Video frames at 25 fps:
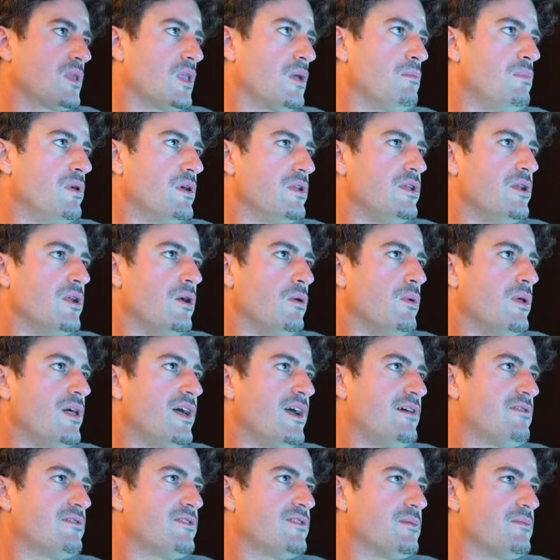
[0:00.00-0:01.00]
But we'll
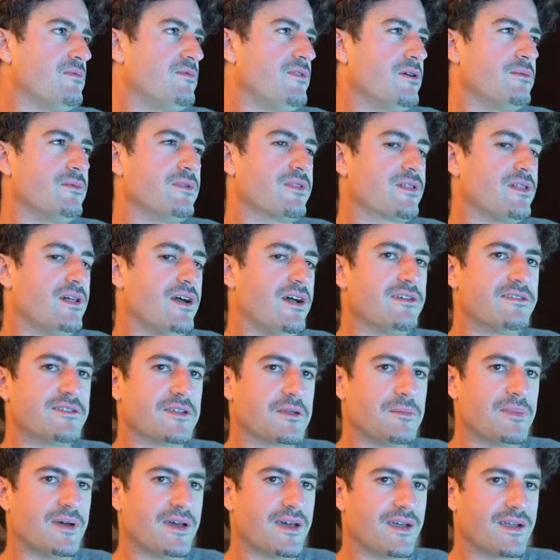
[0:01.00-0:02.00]
have some fun with
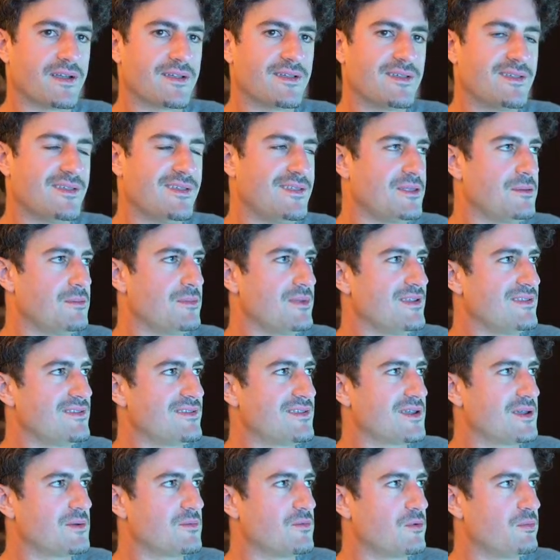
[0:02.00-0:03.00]
Classic Pack in the
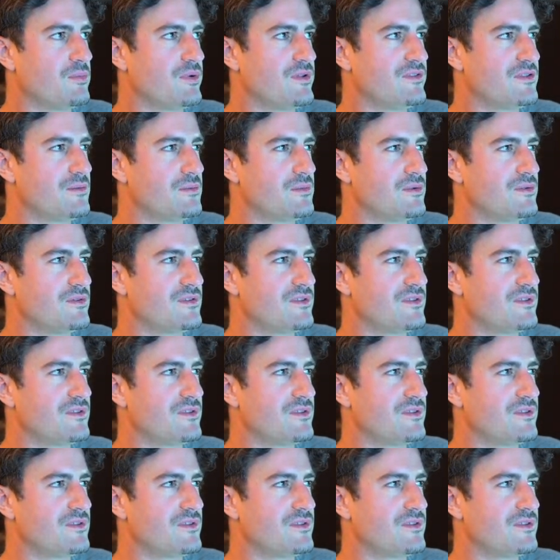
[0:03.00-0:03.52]
meantime. We'll put some new